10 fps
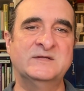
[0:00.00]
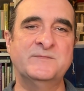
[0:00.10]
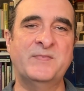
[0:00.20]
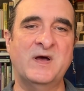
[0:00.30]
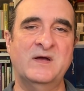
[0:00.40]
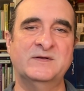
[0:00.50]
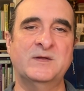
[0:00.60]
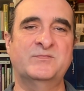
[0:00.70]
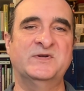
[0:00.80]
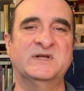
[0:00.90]
is in part
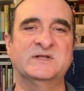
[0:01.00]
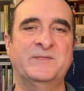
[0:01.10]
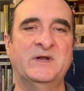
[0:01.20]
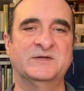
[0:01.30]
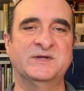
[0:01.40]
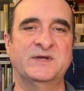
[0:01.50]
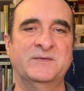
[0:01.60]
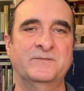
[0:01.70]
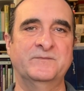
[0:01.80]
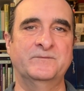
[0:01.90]
the
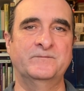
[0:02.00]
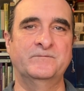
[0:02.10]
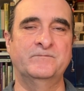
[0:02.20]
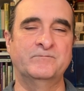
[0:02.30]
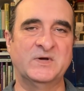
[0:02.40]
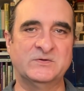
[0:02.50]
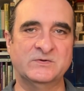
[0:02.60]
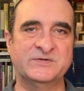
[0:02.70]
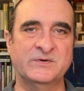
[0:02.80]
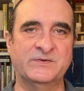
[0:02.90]
predictability, but
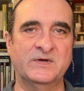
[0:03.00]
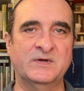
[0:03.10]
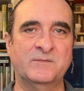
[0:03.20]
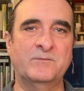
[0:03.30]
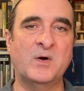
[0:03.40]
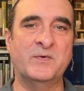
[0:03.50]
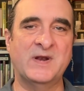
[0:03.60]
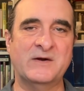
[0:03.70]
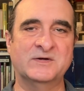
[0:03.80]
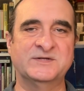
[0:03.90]
also the
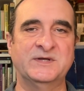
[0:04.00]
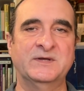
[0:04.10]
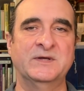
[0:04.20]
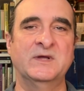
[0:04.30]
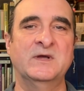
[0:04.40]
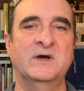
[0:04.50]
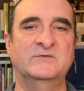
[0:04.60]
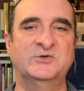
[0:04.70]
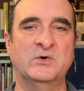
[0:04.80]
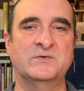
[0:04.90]
popularity
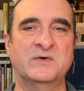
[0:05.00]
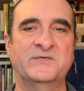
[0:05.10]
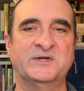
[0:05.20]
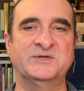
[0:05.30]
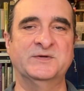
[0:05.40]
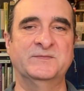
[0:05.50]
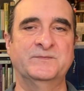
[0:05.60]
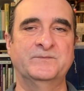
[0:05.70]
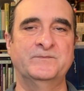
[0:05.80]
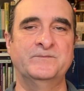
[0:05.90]
of genre fiction,
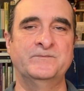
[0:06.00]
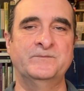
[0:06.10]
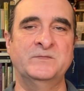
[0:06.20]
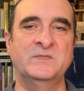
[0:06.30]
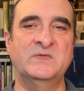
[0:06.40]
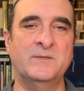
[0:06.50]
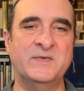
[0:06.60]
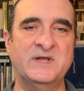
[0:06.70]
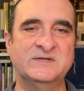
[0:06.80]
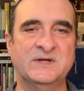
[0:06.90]
that
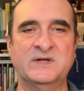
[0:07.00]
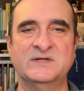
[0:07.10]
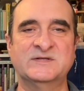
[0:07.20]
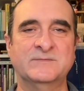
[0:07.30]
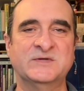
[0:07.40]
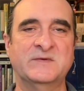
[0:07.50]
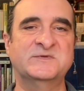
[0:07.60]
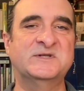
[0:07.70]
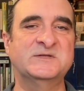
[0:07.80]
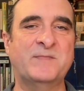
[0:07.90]
means that it is
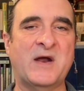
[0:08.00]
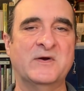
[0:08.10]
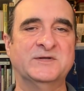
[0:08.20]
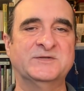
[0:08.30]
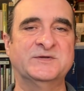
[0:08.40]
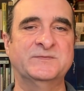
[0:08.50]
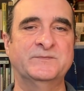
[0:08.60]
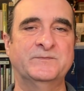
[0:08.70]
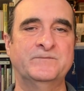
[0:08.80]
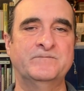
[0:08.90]
sometimes disparaged,
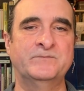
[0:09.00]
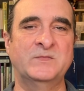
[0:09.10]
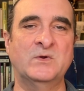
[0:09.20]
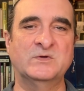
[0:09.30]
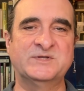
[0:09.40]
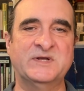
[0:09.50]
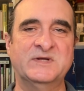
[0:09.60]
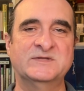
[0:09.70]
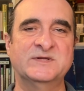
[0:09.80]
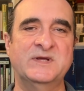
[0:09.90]
or seen
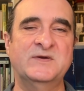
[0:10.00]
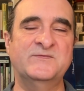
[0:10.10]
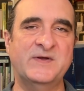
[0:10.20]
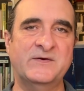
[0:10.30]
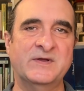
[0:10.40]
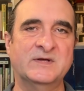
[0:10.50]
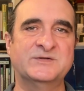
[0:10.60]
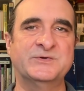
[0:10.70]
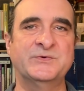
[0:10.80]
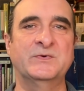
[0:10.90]
as inferior
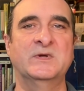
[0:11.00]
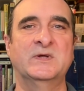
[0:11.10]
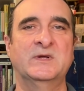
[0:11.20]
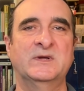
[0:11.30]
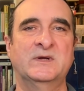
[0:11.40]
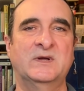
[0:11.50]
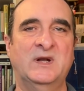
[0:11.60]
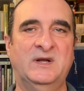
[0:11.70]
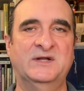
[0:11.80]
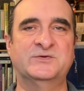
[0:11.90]
to
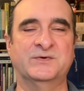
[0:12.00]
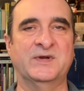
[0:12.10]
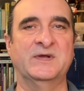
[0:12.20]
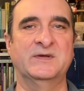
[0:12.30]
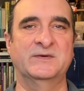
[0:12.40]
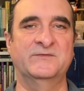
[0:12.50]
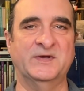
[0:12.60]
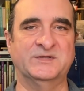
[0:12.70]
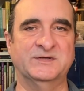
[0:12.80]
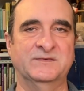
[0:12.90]
literary
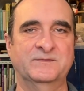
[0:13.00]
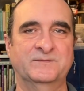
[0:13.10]
fiction.